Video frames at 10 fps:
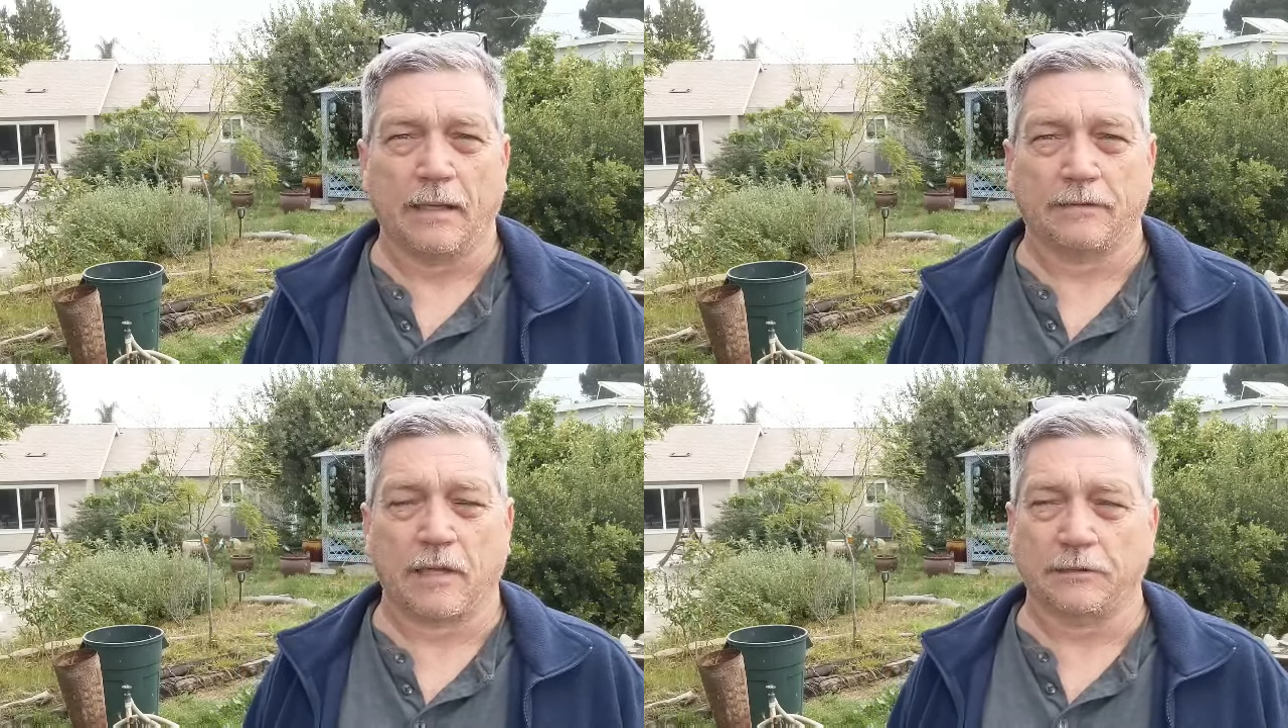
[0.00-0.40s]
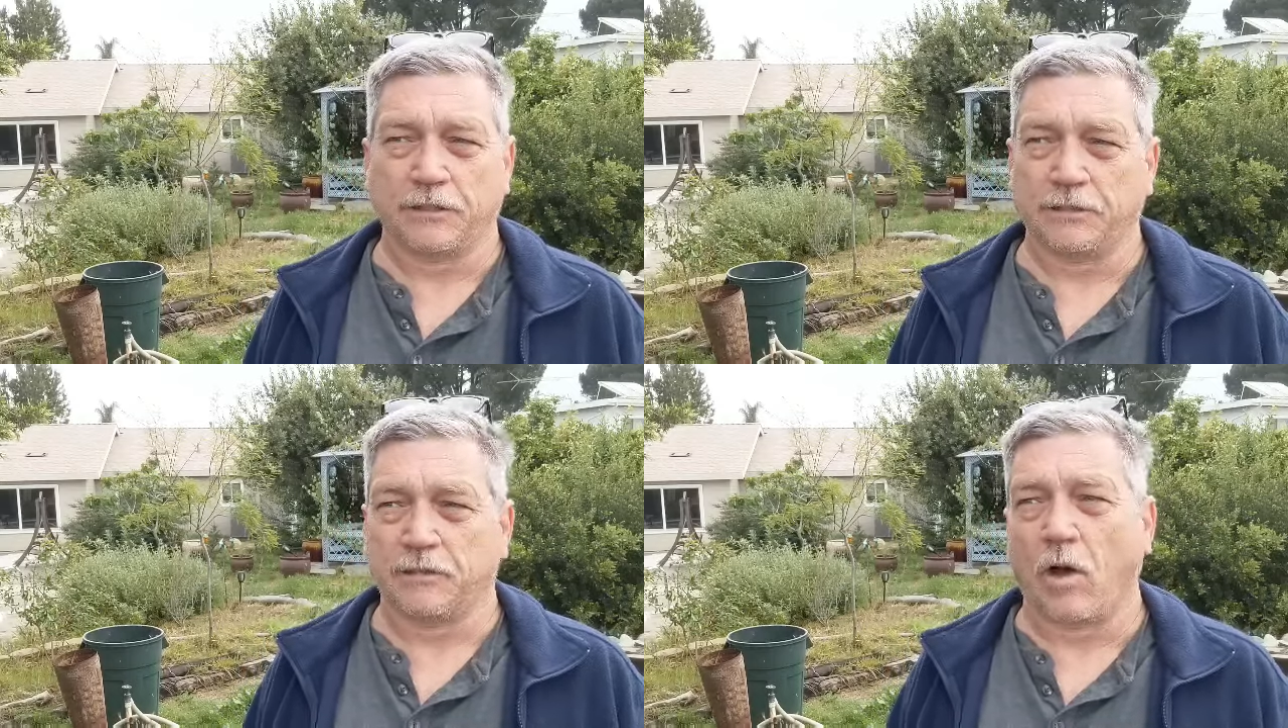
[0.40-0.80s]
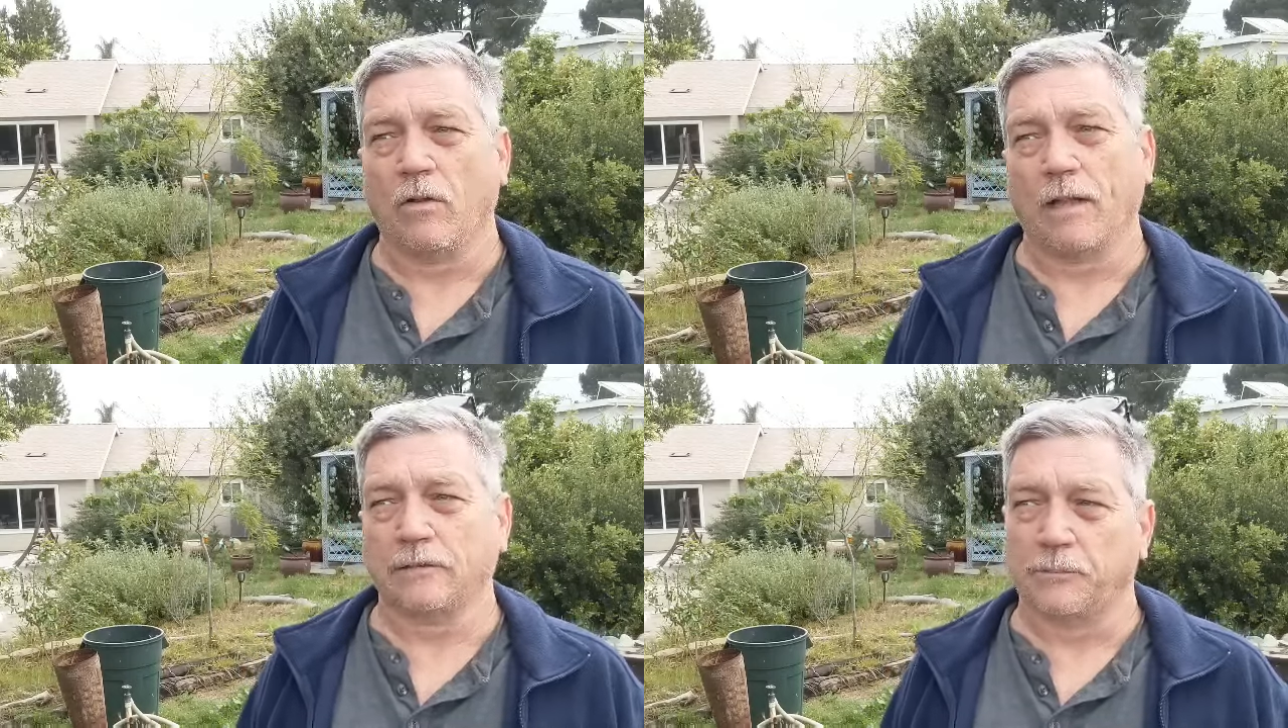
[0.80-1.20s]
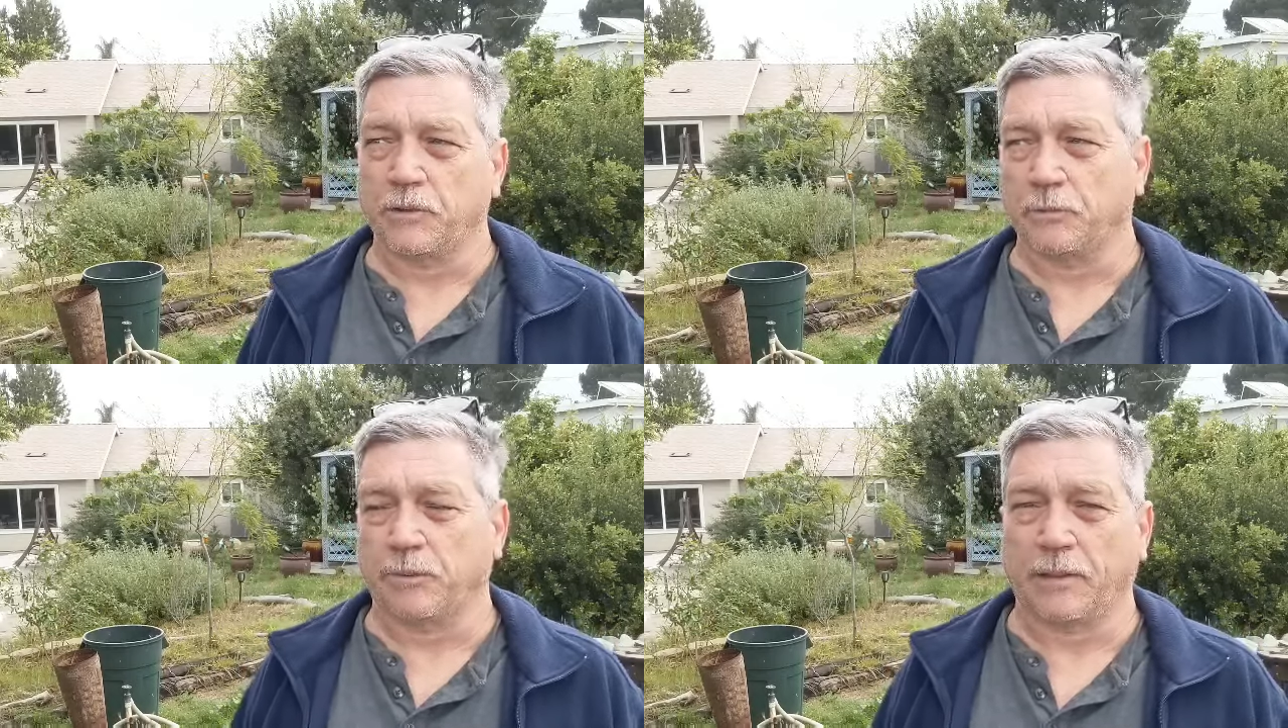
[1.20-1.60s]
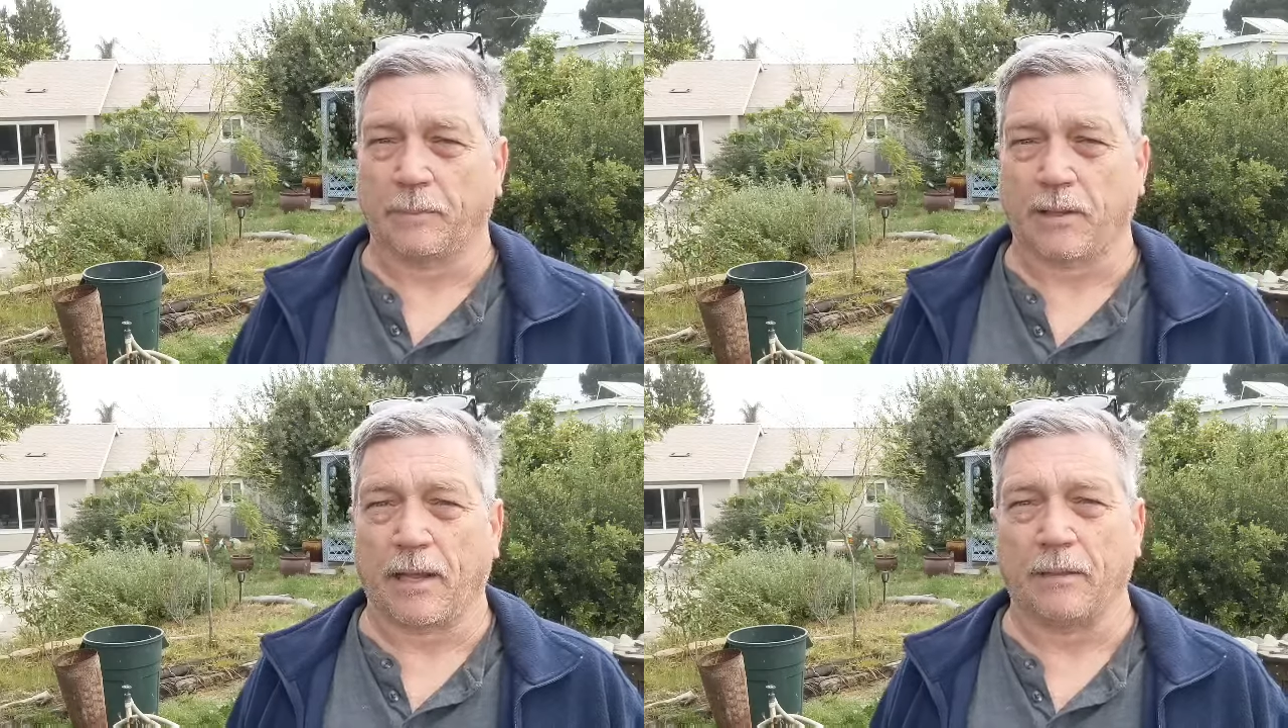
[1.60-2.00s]
It's not just, oh, that's a real
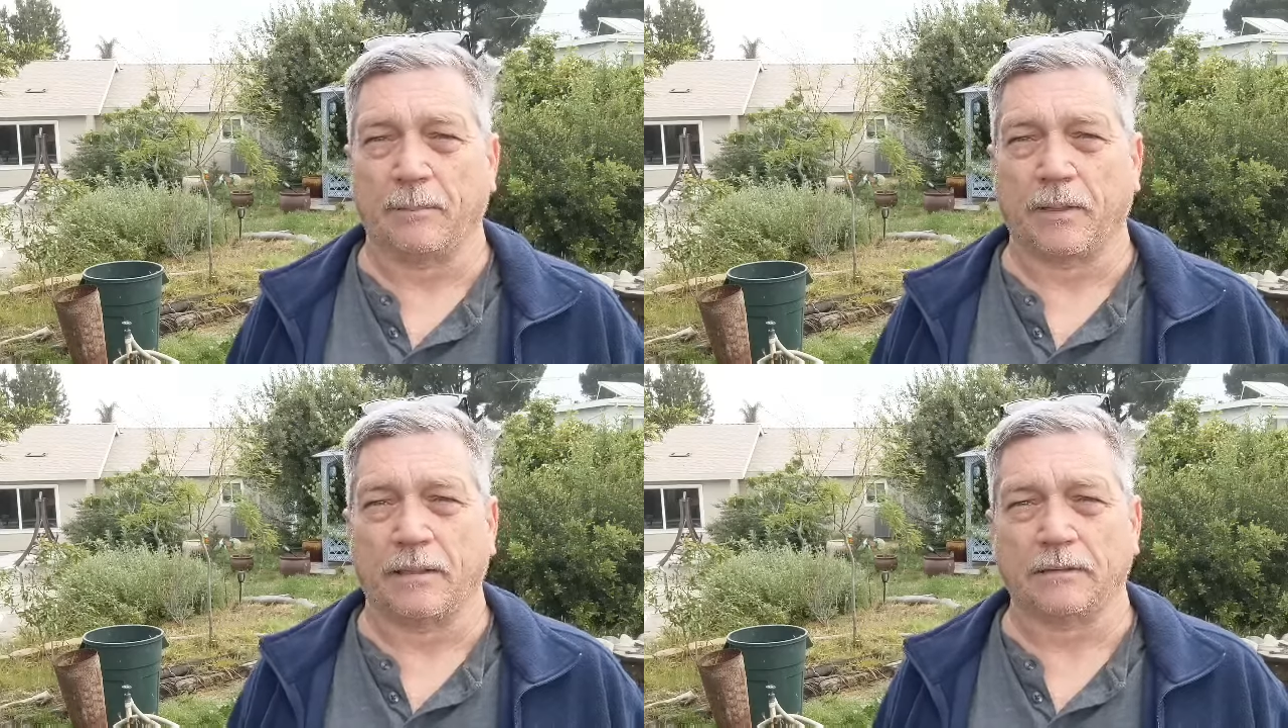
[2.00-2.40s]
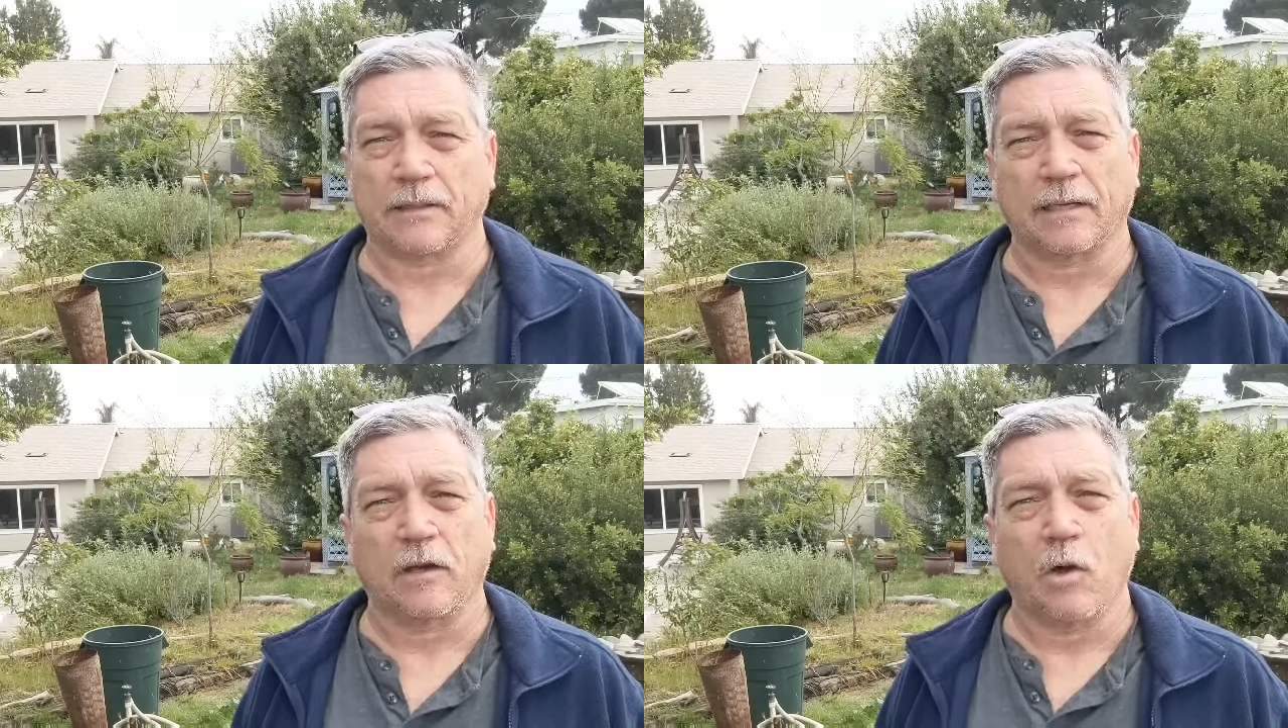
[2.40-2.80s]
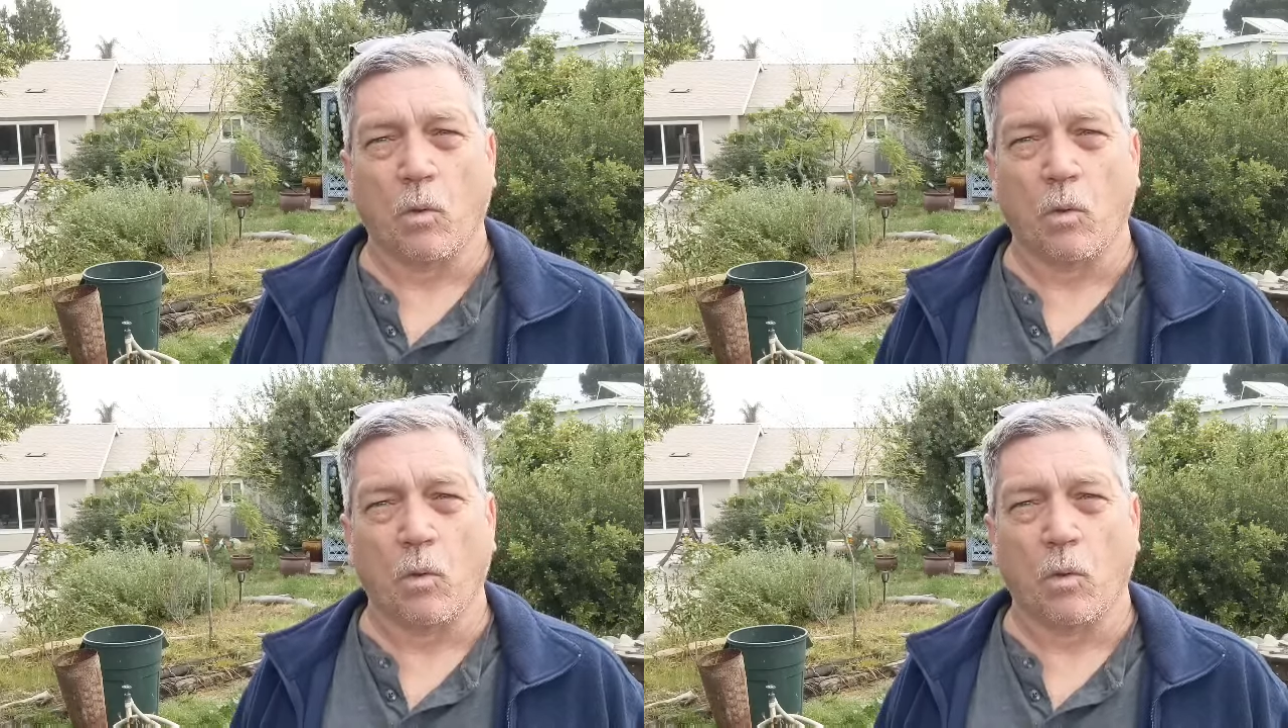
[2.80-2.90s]
pretty plant, but it's like,